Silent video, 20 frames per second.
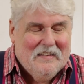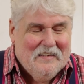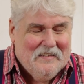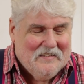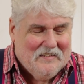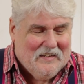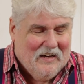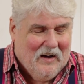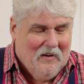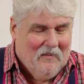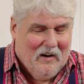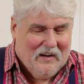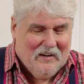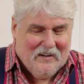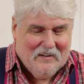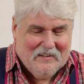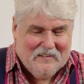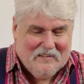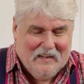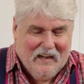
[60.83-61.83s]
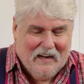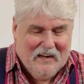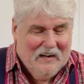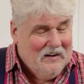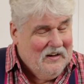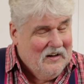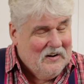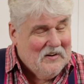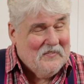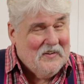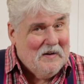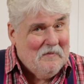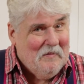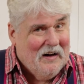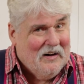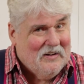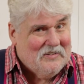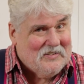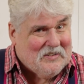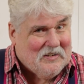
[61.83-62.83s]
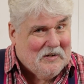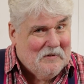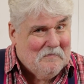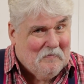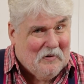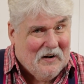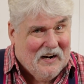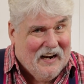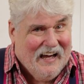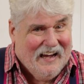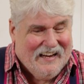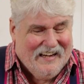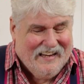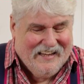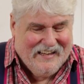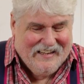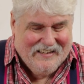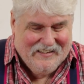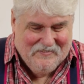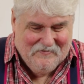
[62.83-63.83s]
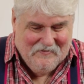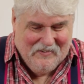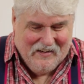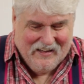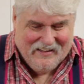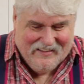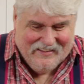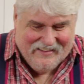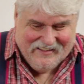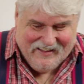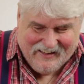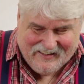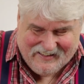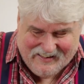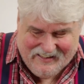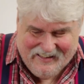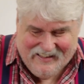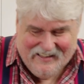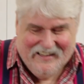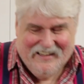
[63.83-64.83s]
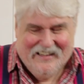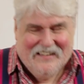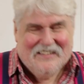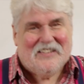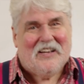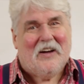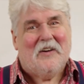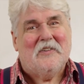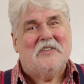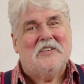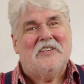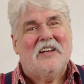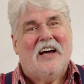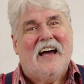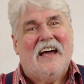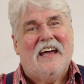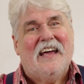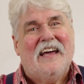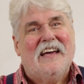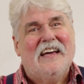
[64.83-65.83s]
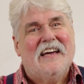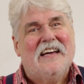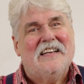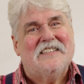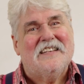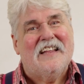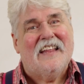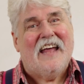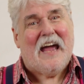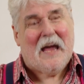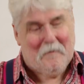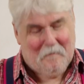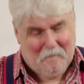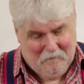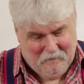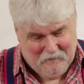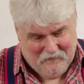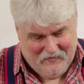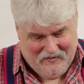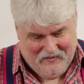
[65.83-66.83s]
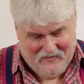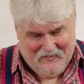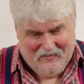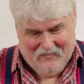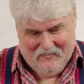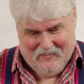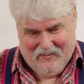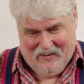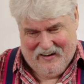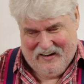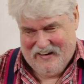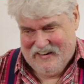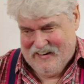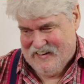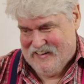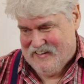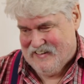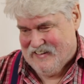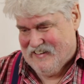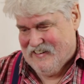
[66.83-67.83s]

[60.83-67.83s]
So I got a lot of emails complaining about that. So today it's lamb. All right.